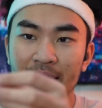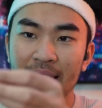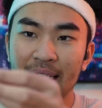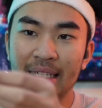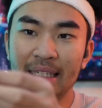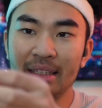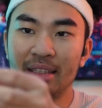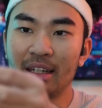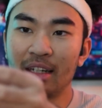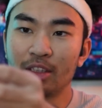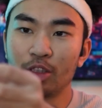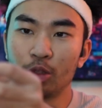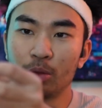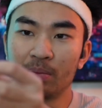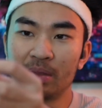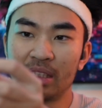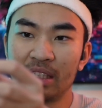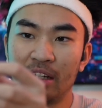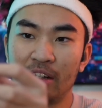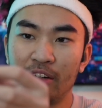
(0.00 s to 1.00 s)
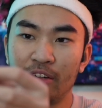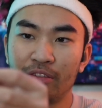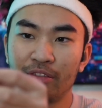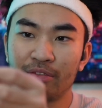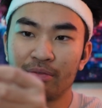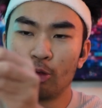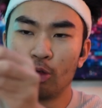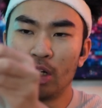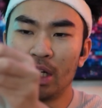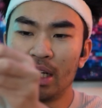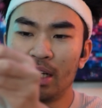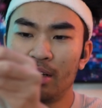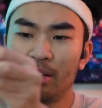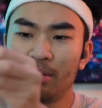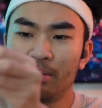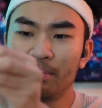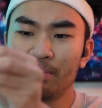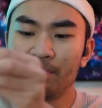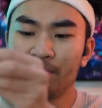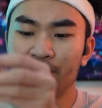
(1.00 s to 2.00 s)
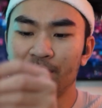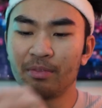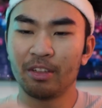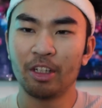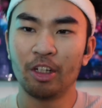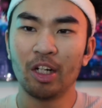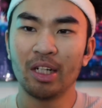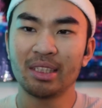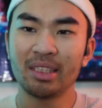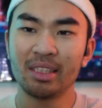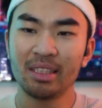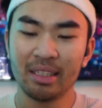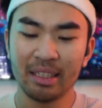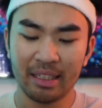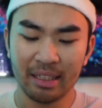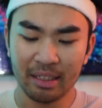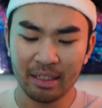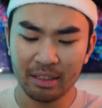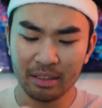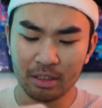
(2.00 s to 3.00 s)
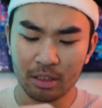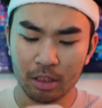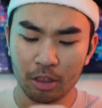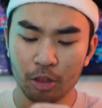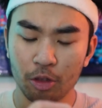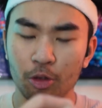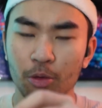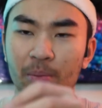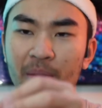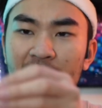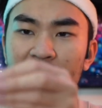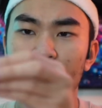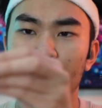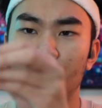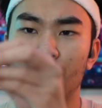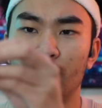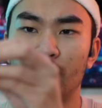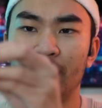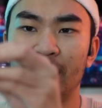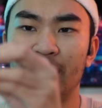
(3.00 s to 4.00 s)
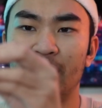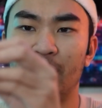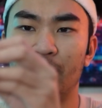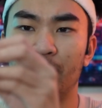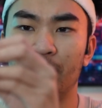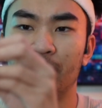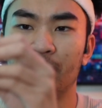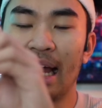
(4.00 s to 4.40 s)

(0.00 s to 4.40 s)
he thought to himself, well, you're actually getting too much freedom.